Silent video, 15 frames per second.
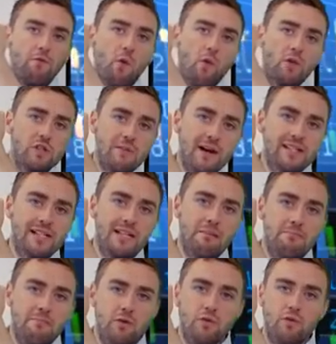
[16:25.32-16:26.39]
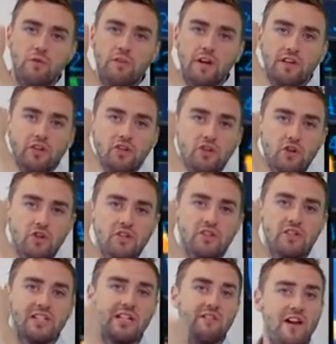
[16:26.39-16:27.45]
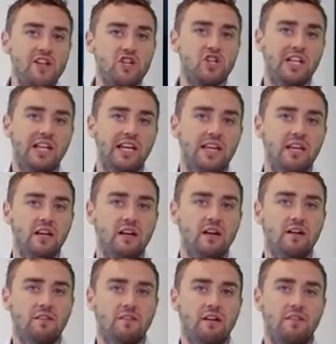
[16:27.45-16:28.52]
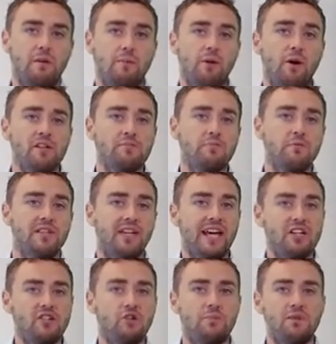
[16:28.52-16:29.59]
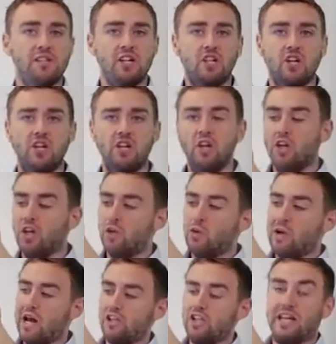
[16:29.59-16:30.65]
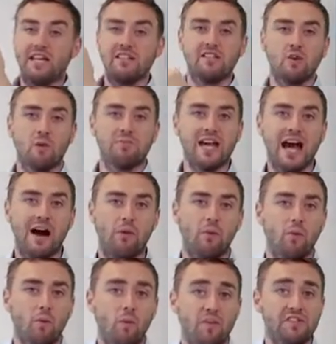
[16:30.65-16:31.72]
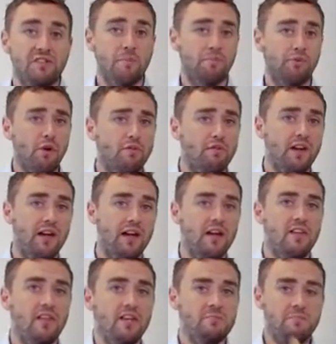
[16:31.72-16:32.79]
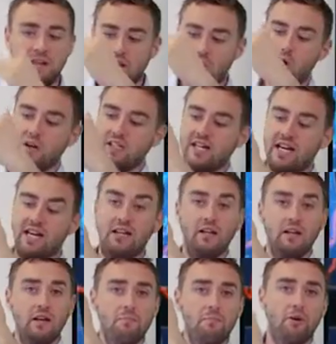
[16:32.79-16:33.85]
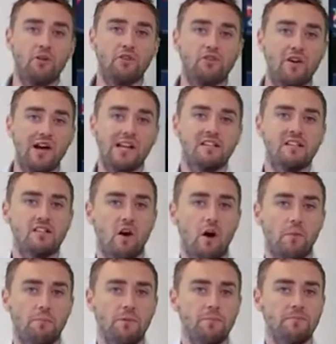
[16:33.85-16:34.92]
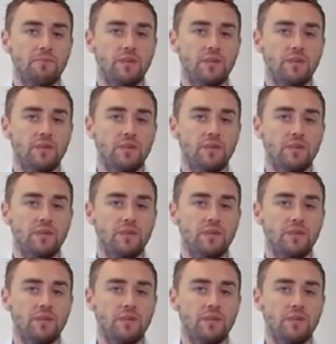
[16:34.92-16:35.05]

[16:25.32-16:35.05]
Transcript: automatically move and adjust until eventually, if the price moves against your position, you will actually get stopped out with some profit that has been locked in by your trailing stop.